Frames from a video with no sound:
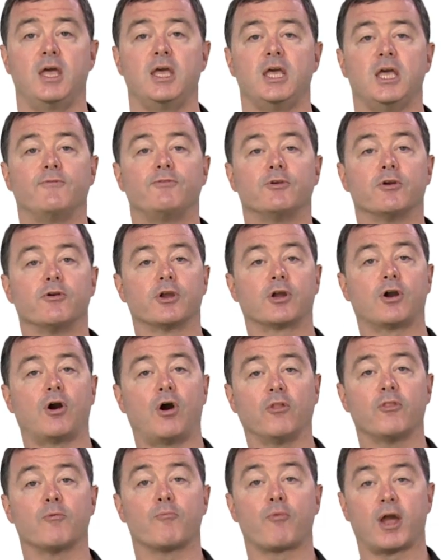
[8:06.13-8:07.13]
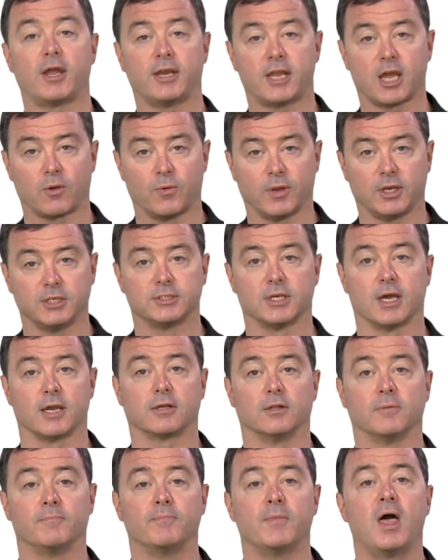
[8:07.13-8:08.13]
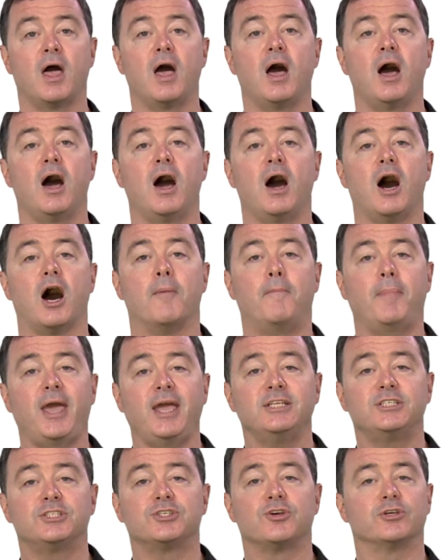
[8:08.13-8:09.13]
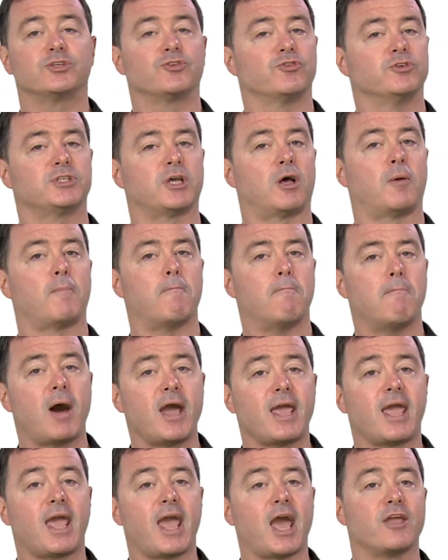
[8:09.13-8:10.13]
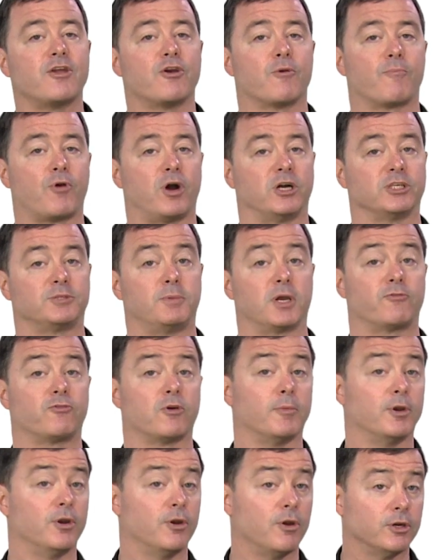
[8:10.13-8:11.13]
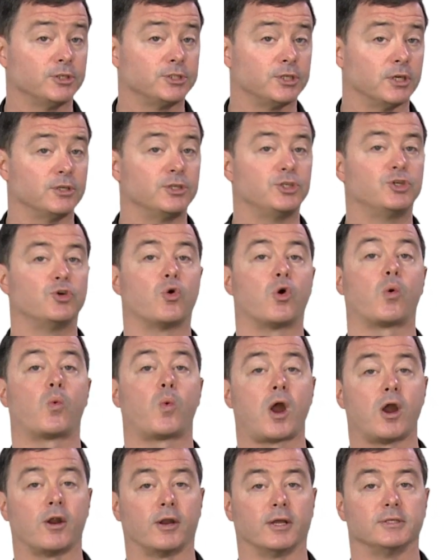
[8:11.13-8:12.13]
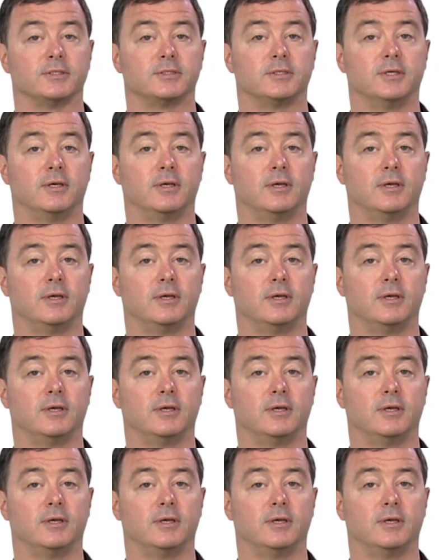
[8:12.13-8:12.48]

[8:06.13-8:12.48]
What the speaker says: If you recall the brand equity cycle, a paid search result might get your prospect from inertia to awareness,